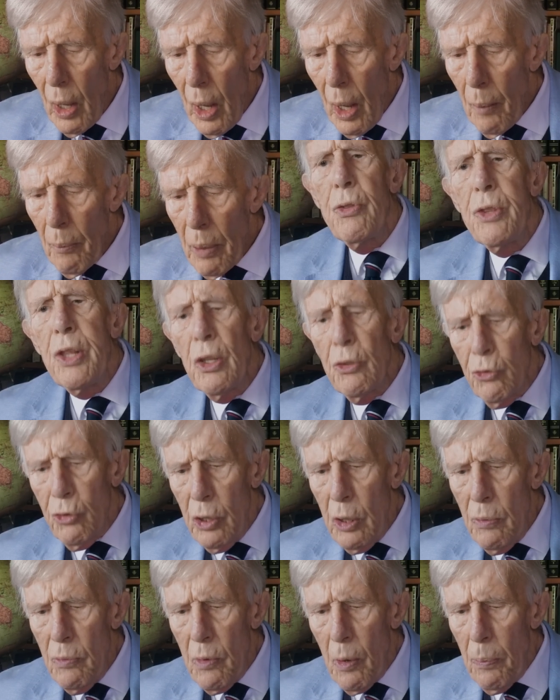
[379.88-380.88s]
There
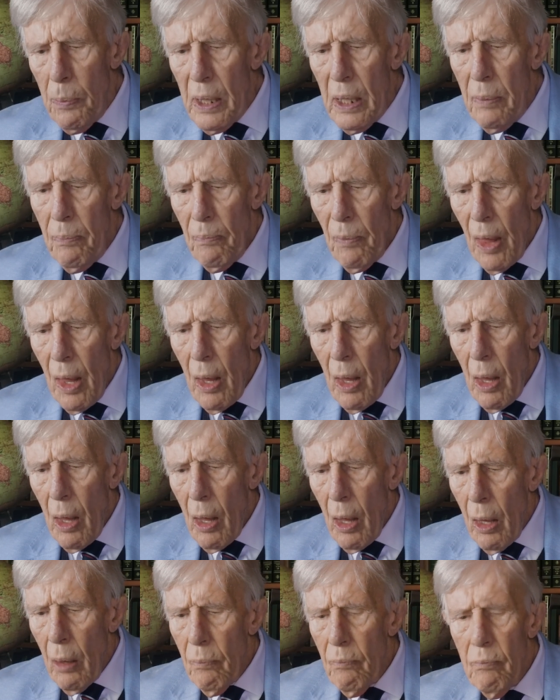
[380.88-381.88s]
seem to be
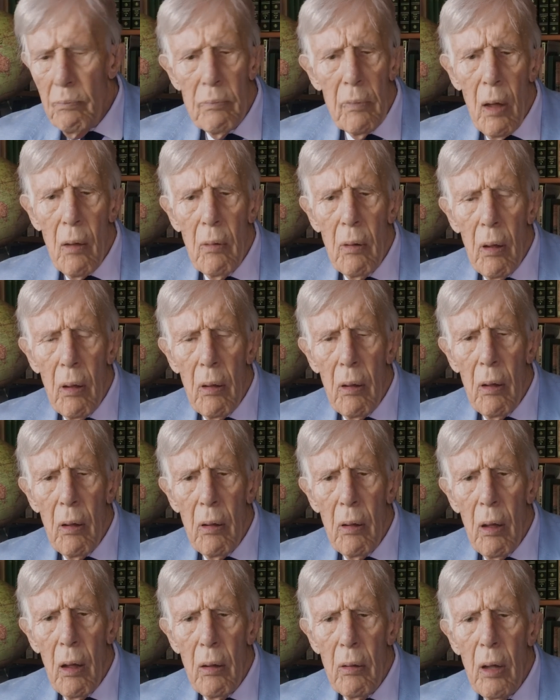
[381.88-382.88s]
um,
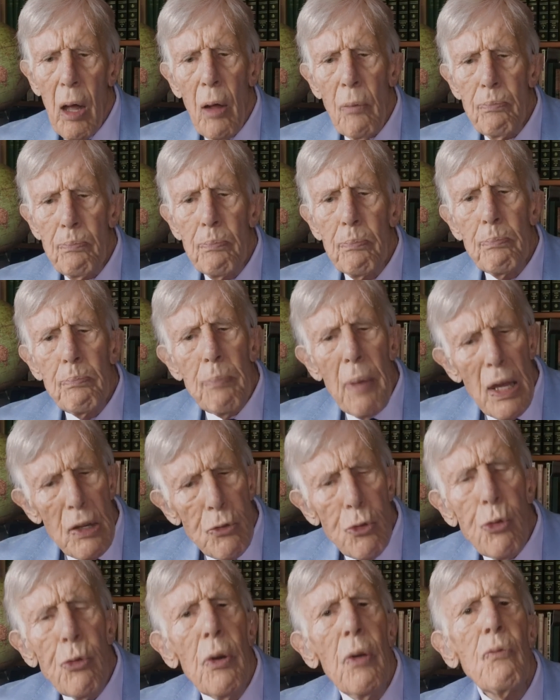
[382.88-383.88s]
a
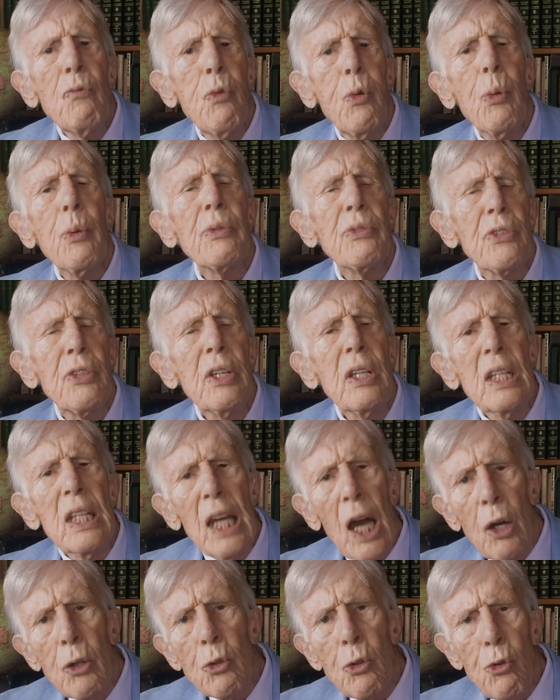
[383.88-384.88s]
major influence in
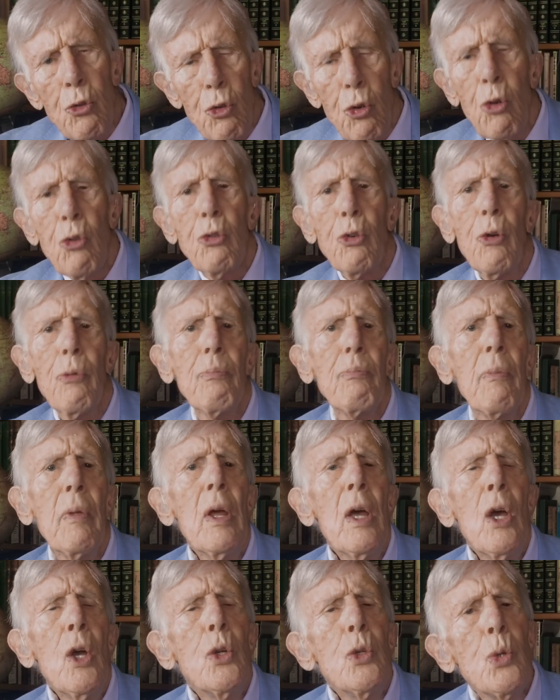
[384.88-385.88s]
young children.
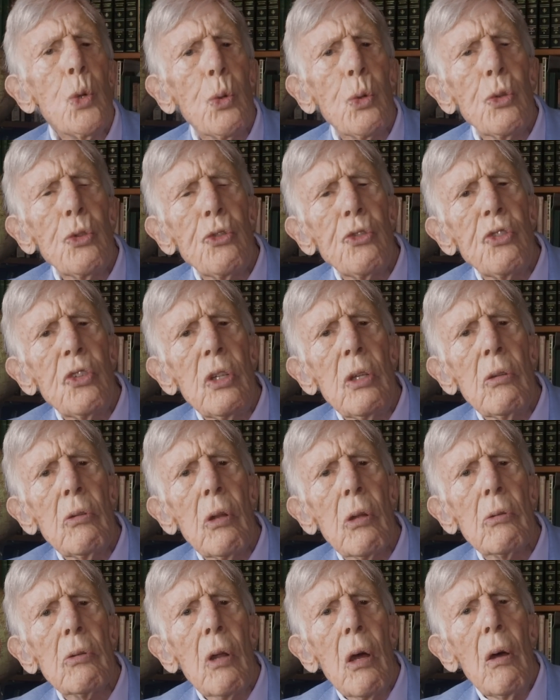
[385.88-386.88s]
You can see
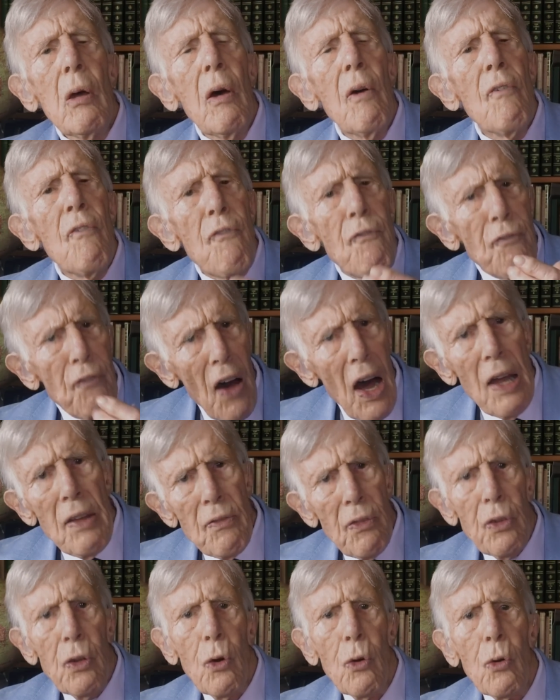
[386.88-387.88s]
that
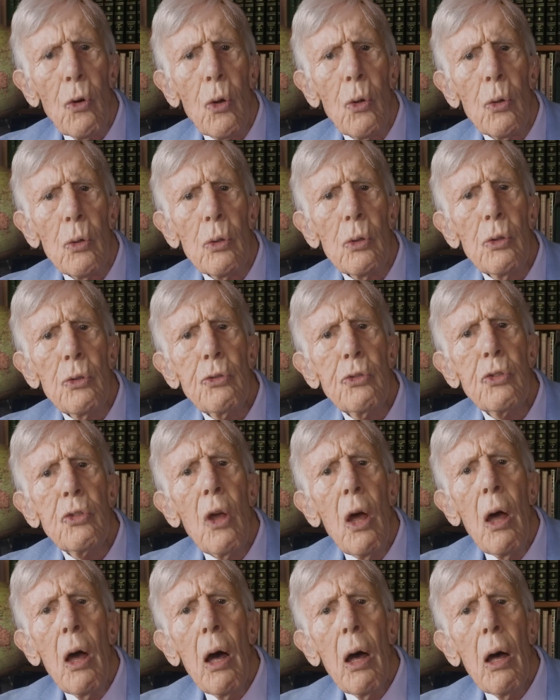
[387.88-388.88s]
five year
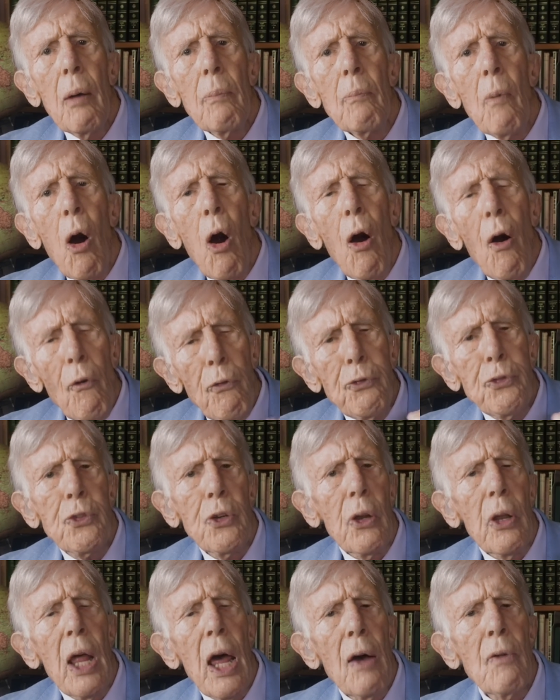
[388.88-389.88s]
olds um,
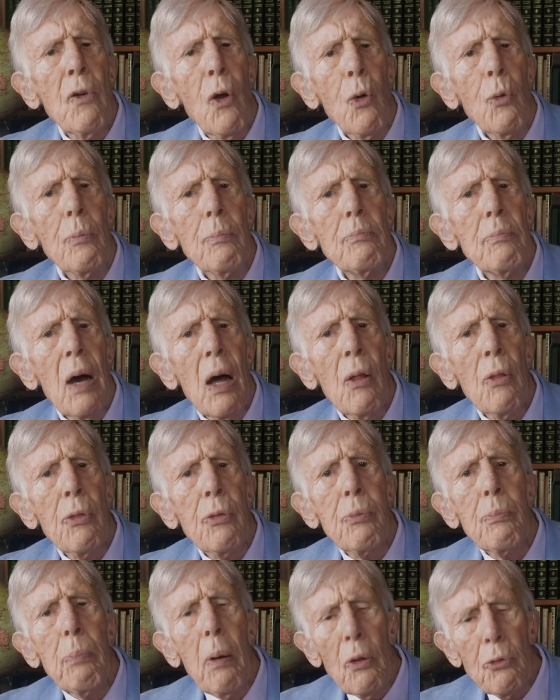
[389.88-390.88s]
often have open
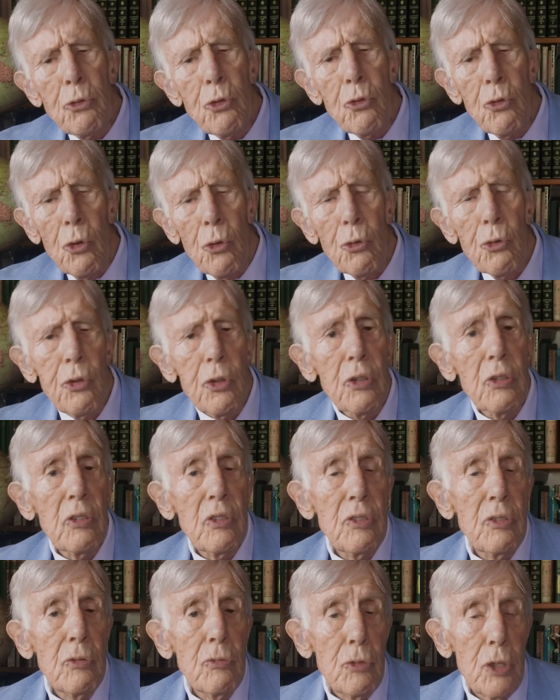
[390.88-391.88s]
mouth postures.
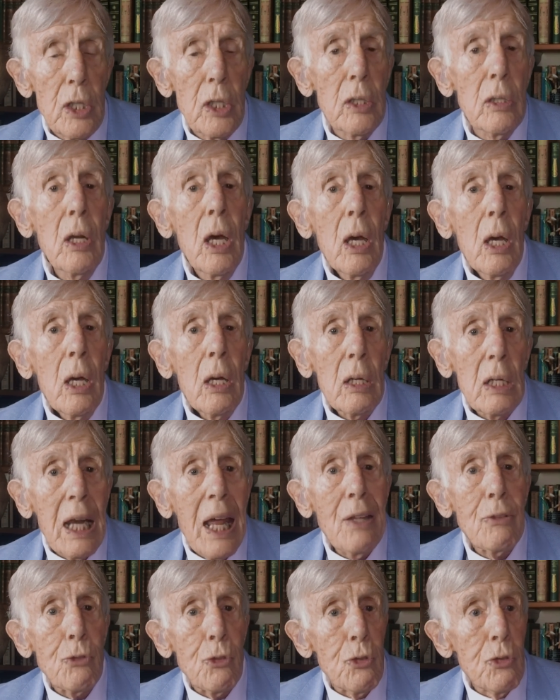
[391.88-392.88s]
And indeed,
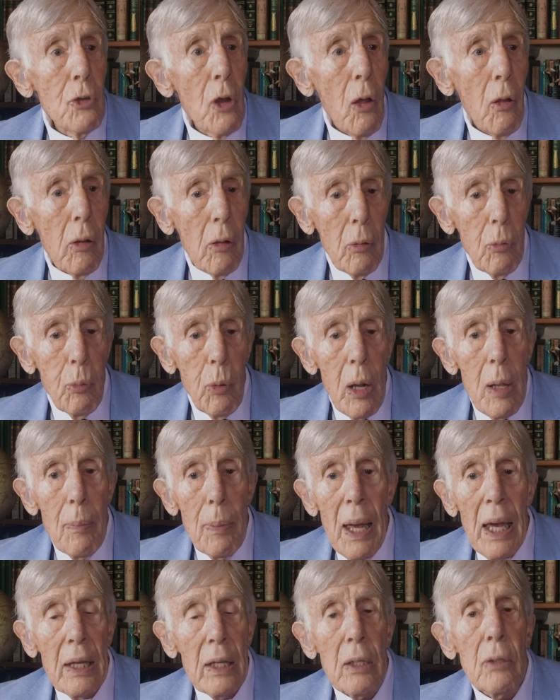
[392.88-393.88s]
Glatznall, way
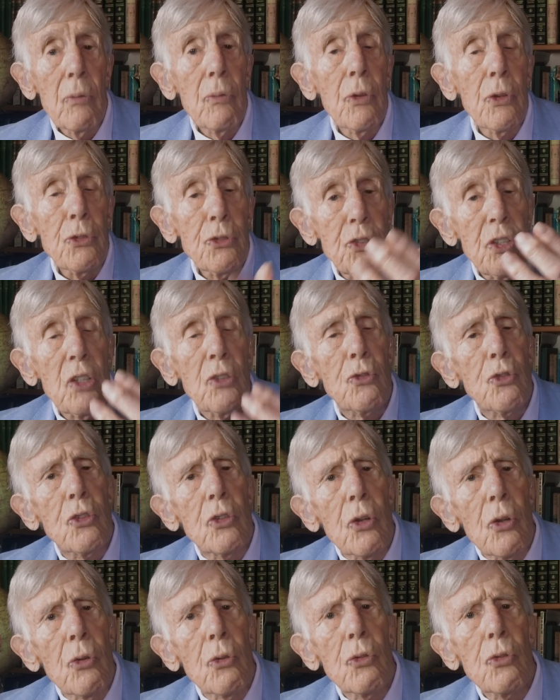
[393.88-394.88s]
back in the
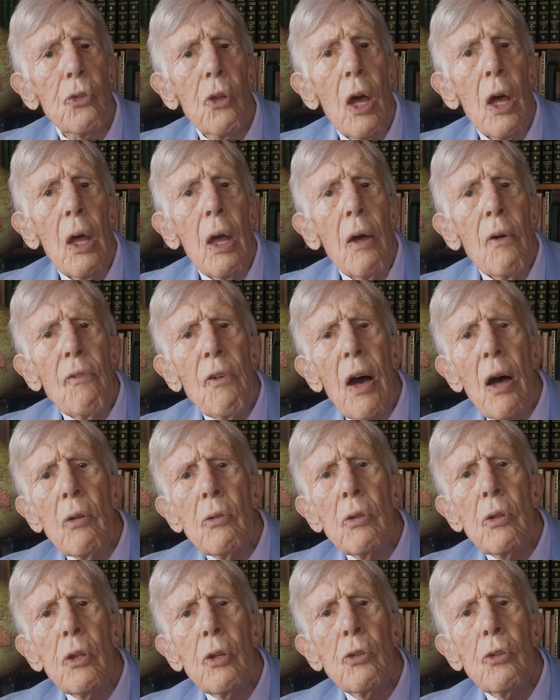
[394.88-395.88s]
60s,
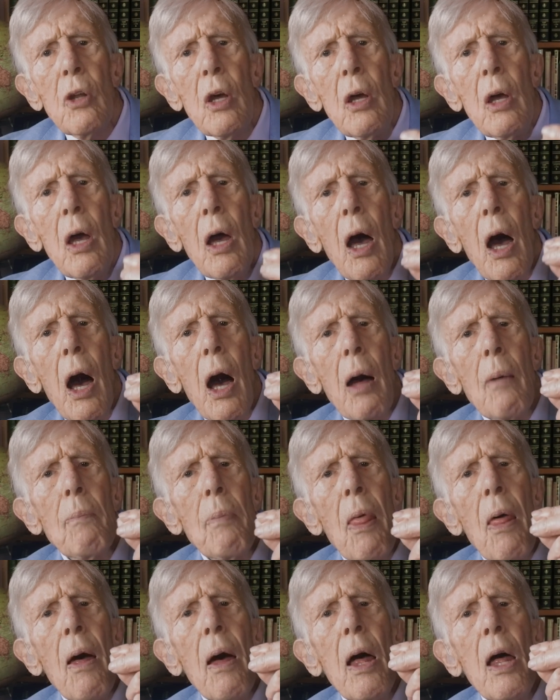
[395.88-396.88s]
found that
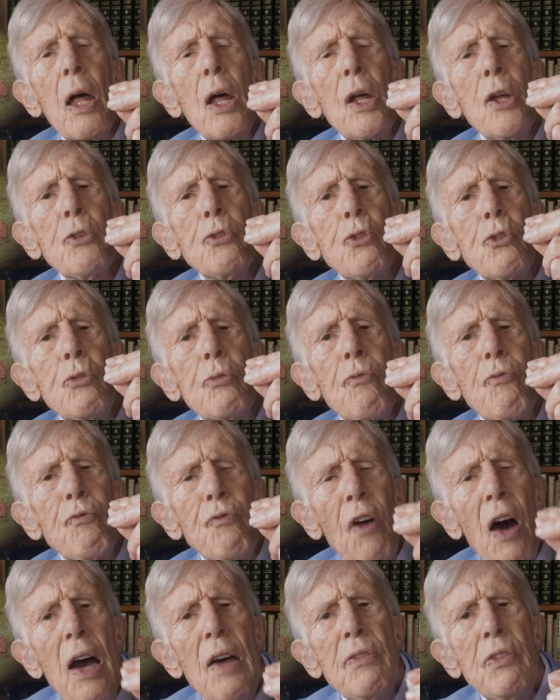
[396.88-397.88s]
um,
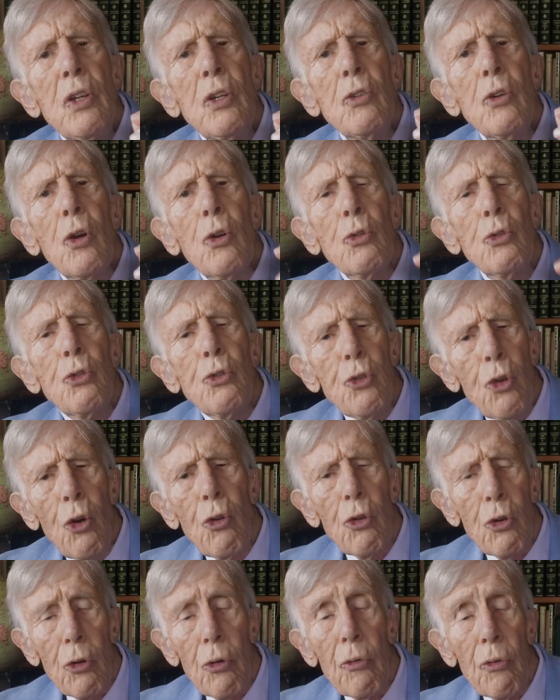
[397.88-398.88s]
five year old
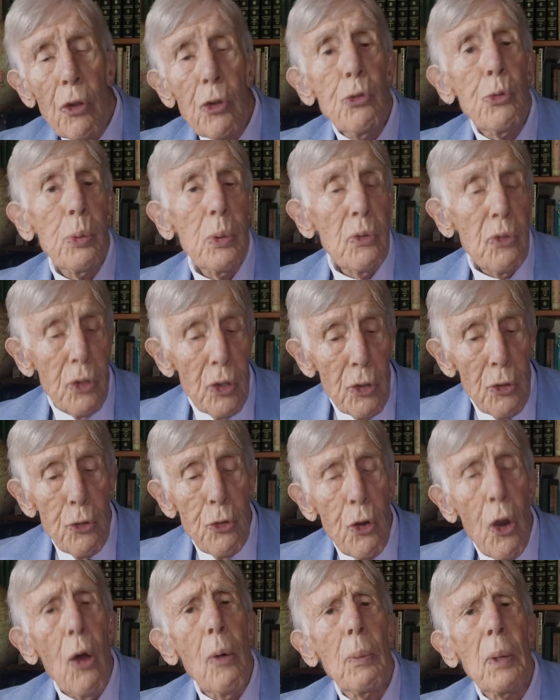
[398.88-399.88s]
children, this was
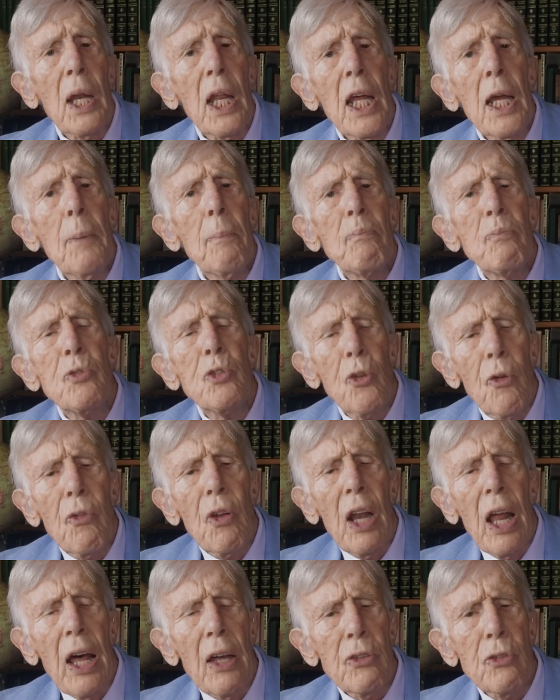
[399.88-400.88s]
in Germany,
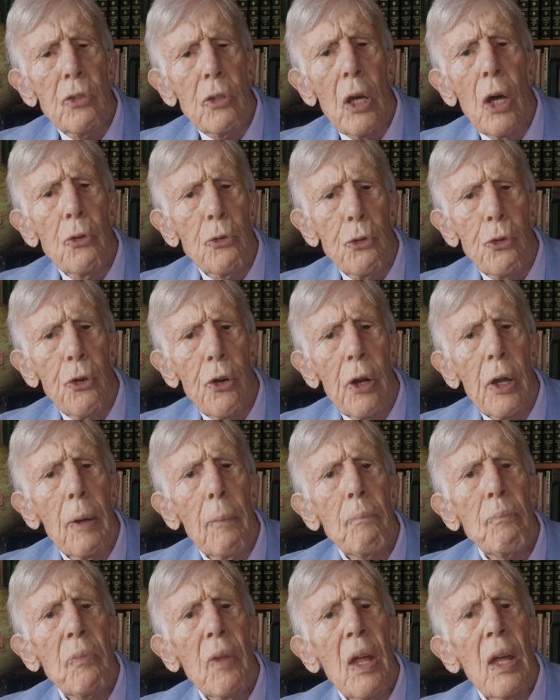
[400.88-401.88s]
civilized country,
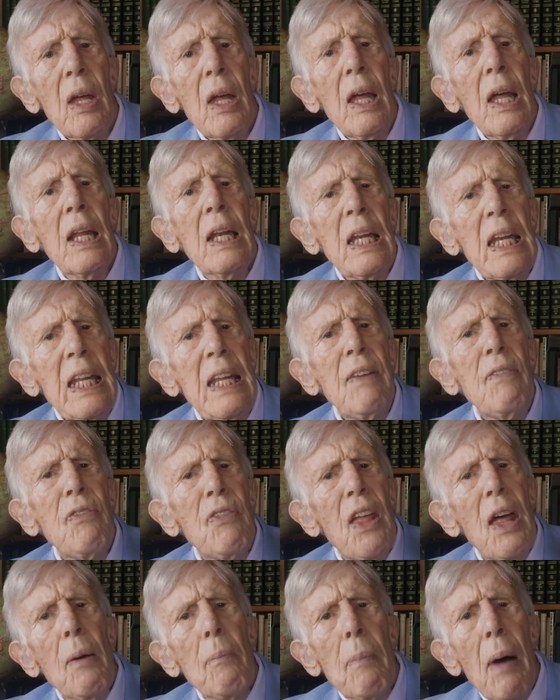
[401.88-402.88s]

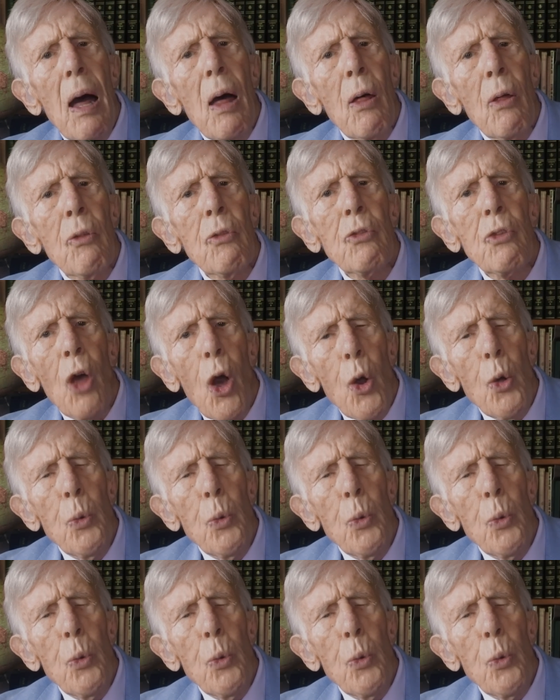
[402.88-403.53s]
leave their mouths